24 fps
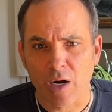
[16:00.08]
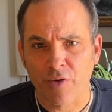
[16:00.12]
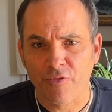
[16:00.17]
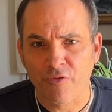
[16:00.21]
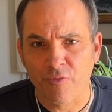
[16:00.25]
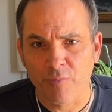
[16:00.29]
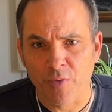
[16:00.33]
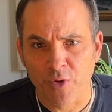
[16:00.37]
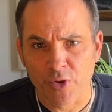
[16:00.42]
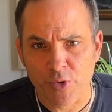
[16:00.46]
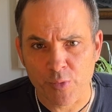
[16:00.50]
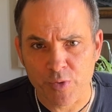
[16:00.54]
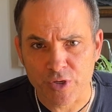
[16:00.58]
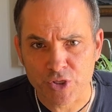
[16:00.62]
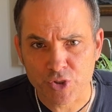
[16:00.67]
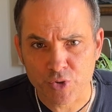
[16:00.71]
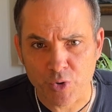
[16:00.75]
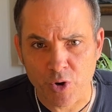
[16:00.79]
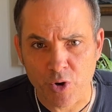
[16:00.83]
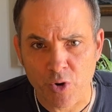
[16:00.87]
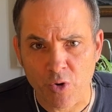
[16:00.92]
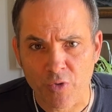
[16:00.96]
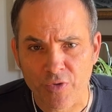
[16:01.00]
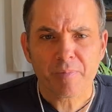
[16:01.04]
familiar with
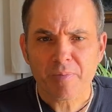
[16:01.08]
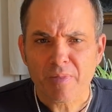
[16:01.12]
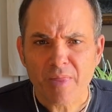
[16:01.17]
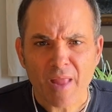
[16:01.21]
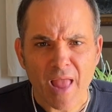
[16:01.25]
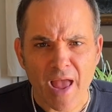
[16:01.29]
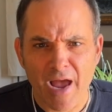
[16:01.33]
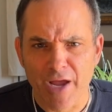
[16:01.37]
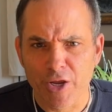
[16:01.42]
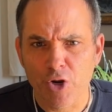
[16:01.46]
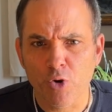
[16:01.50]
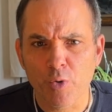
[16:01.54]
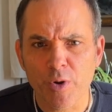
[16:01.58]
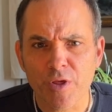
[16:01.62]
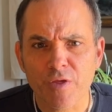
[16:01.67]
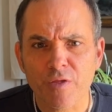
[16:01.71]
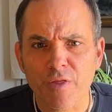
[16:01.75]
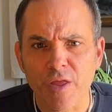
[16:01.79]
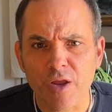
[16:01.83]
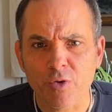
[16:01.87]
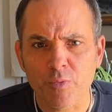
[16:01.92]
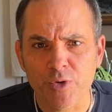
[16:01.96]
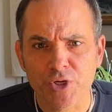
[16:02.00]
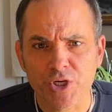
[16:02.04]
drones. I always
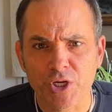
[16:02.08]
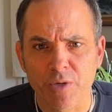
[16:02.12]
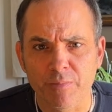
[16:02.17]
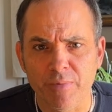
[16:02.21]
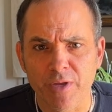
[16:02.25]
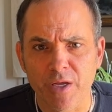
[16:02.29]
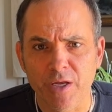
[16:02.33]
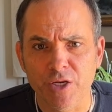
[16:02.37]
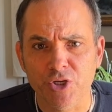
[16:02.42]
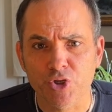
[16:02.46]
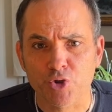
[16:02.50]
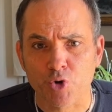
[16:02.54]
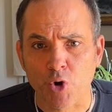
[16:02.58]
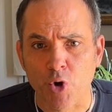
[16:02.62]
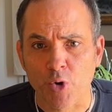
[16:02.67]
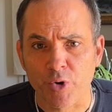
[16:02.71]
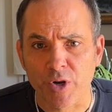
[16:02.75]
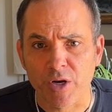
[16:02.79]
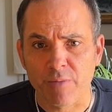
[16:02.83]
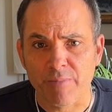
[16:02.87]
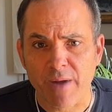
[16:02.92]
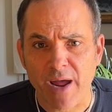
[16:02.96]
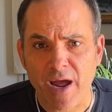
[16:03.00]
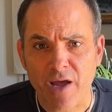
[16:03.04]
think we should be drone
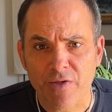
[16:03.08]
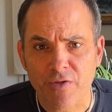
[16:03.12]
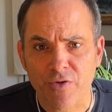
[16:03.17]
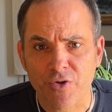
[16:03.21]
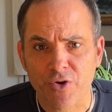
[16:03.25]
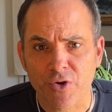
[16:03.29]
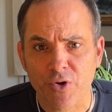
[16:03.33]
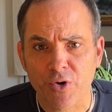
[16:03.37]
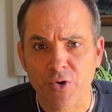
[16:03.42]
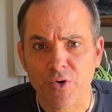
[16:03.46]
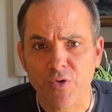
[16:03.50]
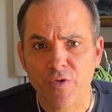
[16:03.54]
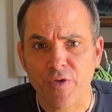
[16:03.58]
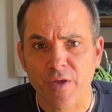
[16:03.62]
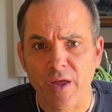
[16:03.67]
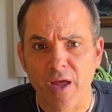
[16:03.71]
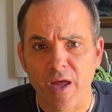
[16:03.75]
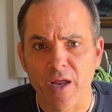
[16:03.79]
ambassadors